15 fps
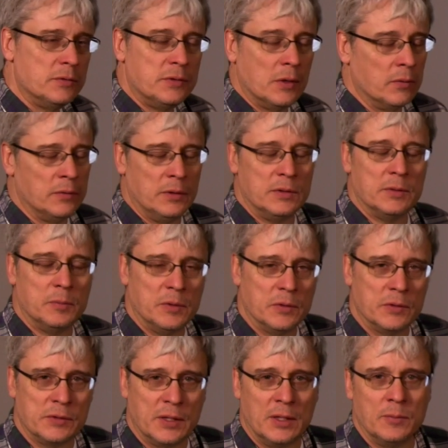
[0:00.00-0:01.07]
don't need to be
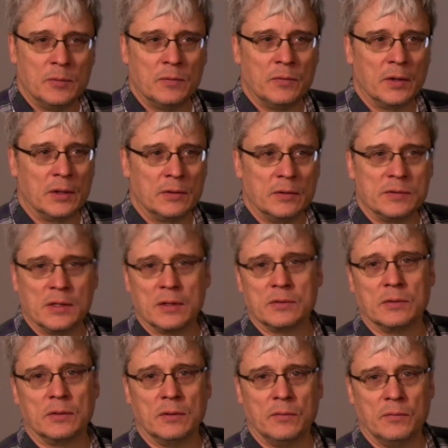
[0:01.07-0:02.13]
the same. In fact, it's
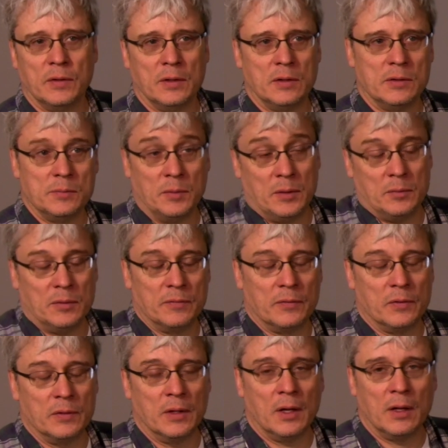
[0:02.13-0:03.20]
actually an advantage maybe if
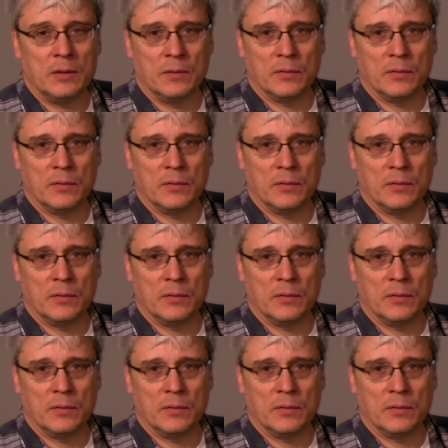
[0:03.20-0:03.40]
they're not,